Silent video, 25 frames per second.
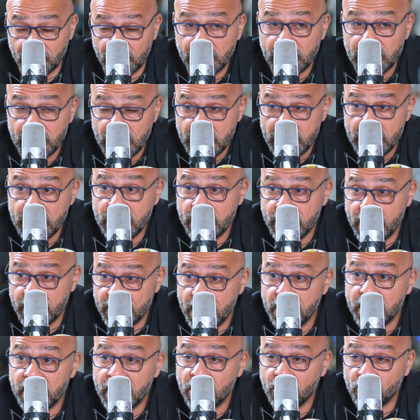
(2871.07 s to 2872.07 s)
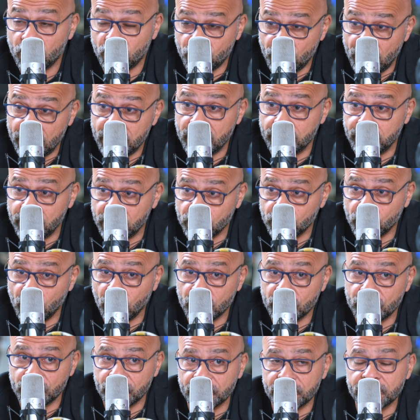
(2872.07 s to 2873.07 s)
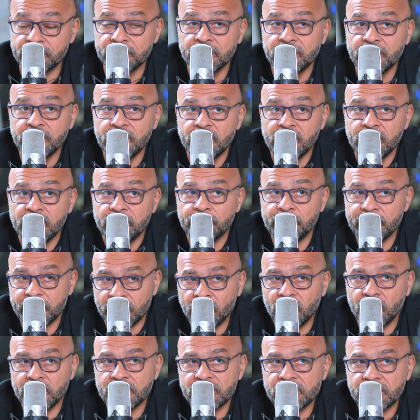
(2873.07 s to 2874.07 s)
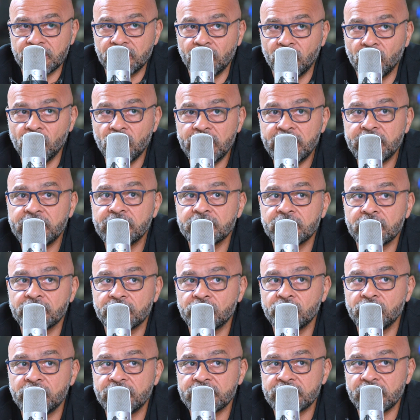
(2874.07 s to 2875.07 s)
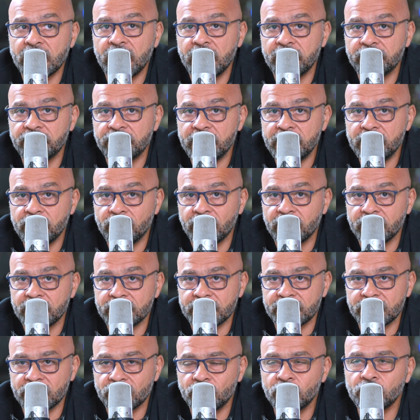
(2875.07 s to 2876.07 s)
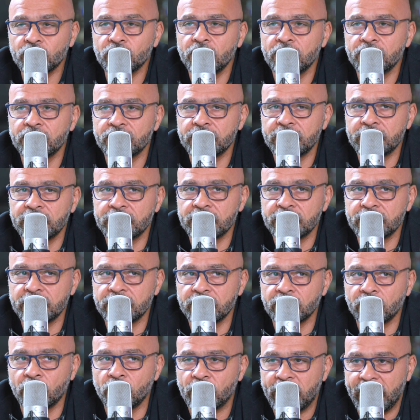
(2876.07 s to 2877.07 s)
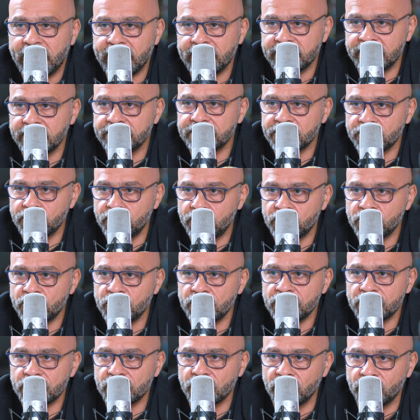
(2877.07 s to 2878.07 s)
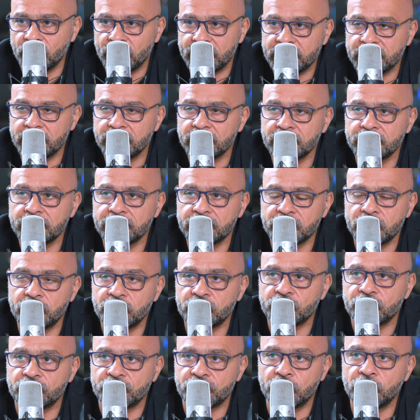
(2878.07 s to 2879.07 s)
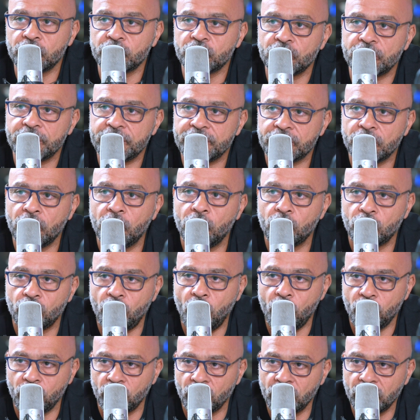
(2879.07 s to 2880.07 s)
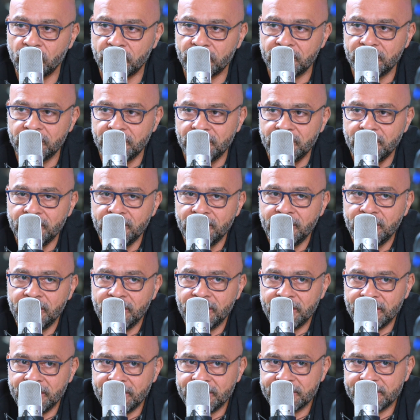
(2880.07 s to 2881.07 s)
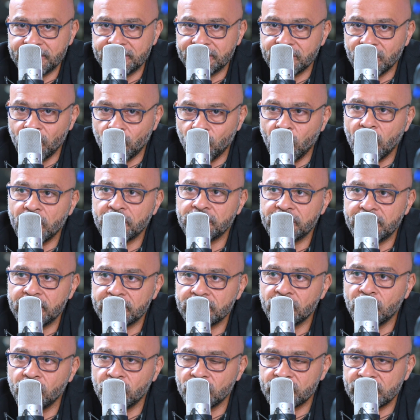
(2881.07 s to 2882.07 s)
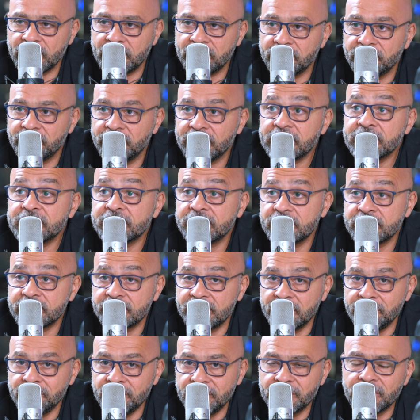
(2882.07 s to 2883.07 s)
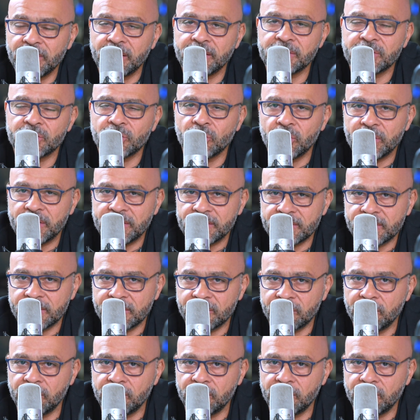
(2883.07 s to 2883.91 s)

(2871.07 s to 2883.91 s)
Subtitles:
really an incredible doctor because through his life, he was sort of the corrective surgeon. So when surgeries go wrong, he's the one that goes and fixes them. And so his